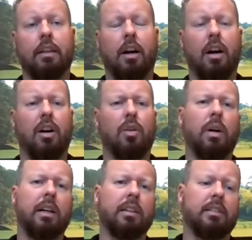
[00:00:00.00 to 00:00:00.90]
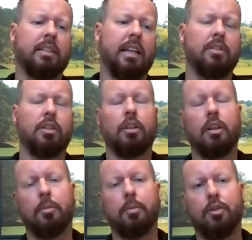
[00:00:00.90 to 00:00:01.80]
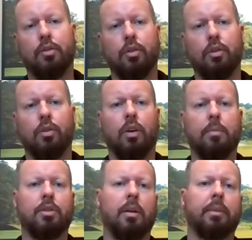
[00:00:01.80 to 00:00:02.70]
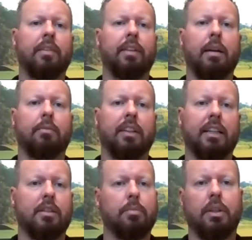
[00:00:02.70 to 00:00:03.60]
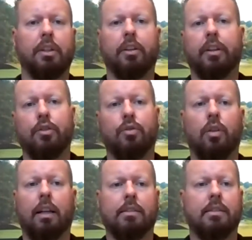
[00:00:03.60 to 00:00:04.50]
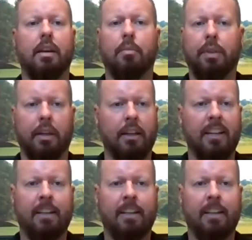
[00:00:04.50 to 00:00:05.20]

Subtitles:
Oh, well, it sounds too good to be true, or I'm sure I'm giving up flexibility or control on something.